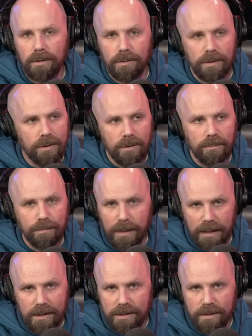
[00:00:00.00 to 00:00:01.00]
who are the two
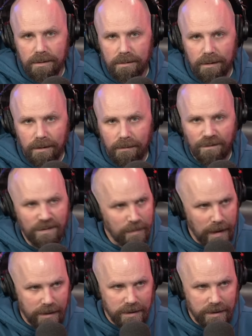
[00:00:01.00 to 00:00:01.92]
biggest female